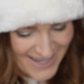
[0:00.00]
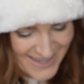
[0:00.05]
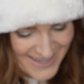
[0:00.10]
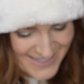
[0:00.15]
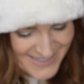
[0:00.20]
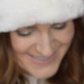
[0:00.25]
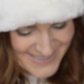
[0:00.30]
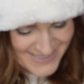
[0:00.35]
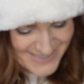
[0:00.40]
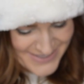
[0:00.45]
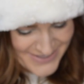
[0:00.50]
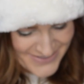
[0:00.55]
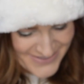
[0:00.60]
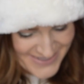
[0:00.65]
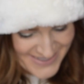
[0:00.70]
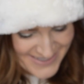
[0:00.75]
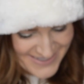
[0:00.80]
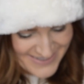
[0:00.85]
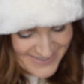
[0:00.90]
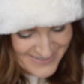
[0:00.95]
That's so
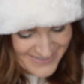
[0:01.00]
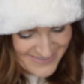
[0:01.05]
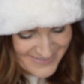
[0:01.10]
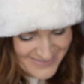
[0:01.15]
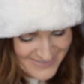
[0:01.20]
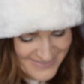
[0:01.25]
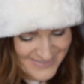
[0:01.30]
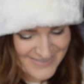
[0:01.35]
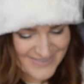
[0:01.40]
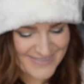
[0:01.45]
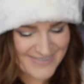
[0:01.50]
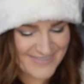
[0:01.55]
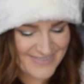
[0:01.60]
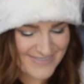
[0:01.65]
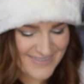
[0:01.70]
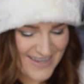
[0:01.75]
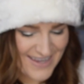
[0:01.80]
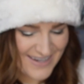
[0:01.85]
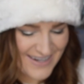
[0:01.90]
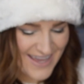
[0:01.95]
cute.
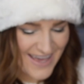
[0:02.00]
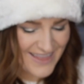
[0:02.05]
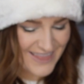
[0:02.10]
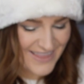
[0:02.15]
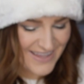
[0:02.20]
And I